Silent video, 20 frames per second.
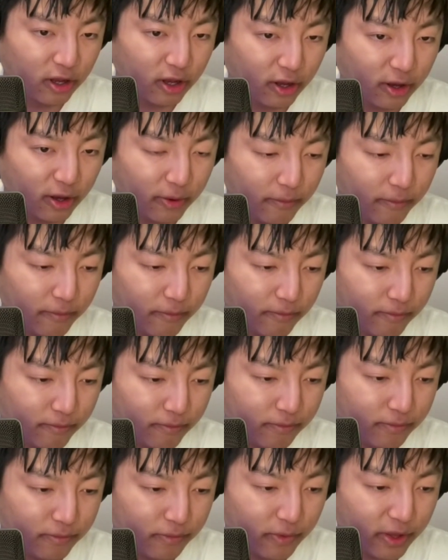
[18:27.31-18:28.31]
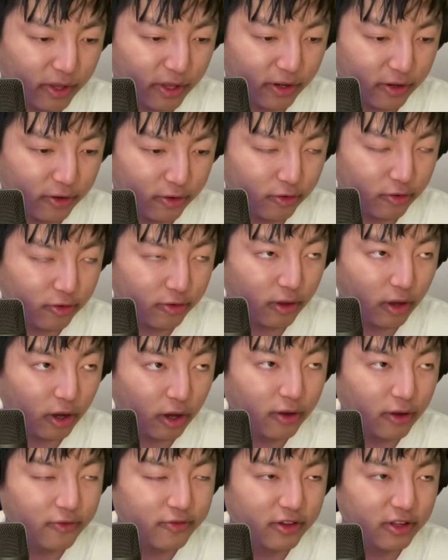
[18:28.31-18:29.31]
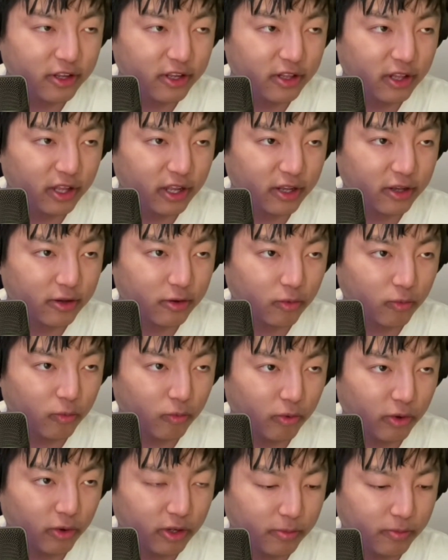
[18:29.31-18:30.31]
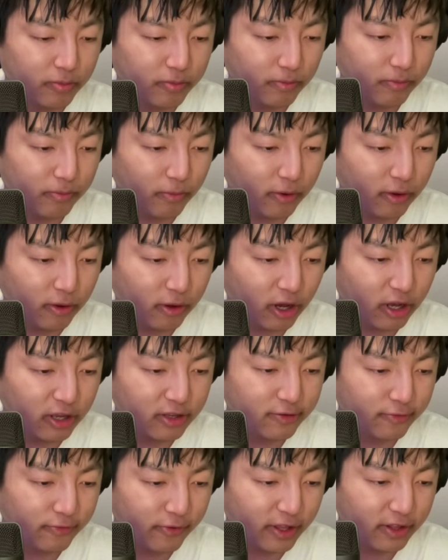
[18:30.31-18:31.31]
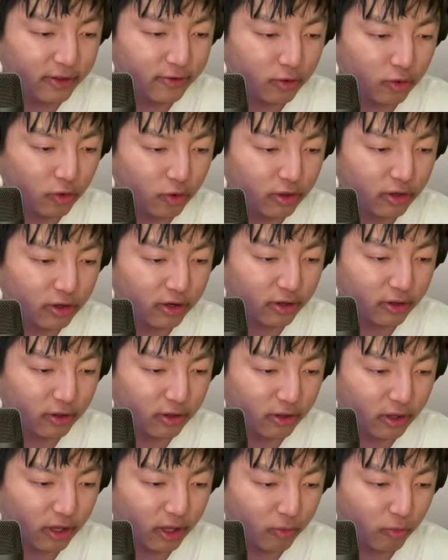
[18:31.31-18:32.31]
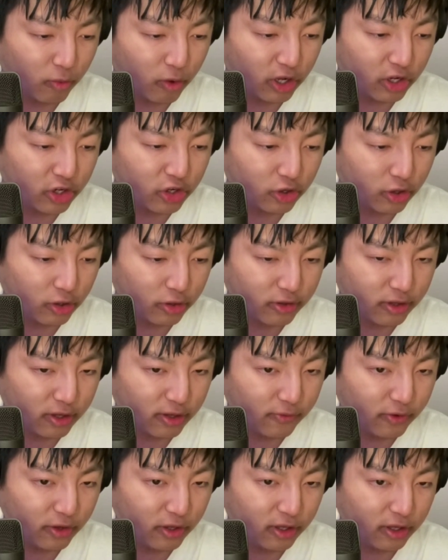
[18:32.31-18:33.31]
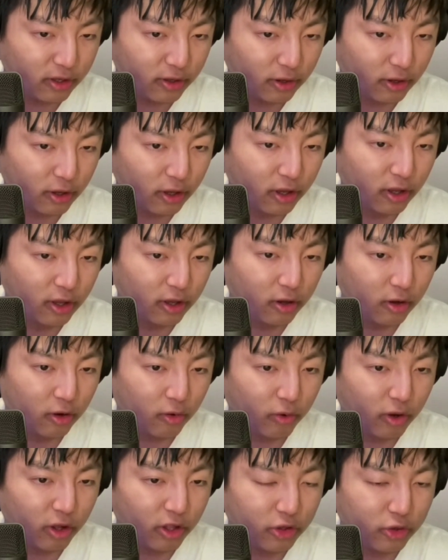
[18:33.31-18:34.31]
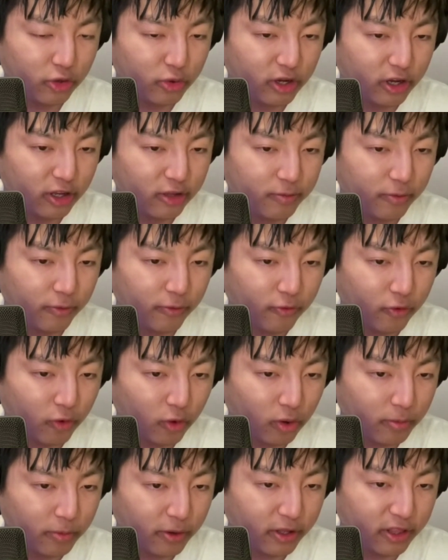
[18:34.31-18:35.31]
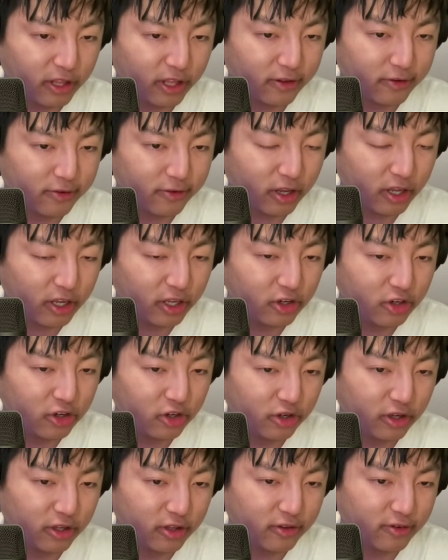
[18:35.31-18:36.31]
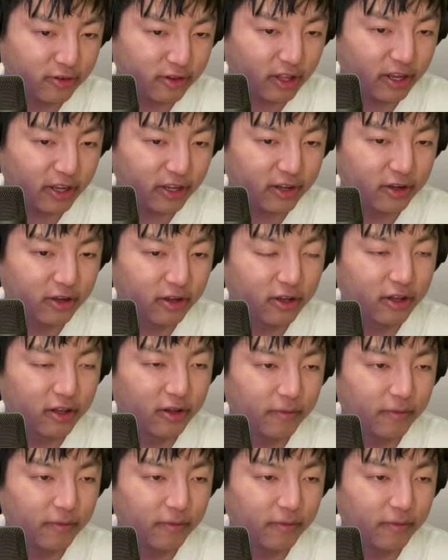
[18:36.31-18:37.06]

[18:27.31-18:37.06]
Um, and obviously, like when us fans look and watch on TV while you guys perform on that stage, it's like